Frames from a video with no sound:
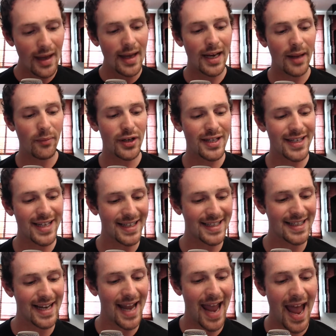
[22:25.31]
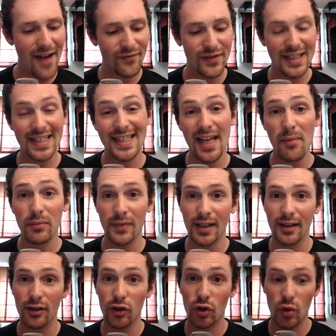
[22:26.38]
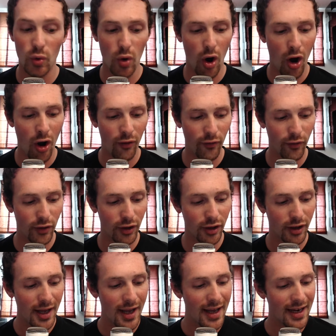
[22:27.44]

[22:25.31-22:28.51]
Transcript: Number six, have something to offer.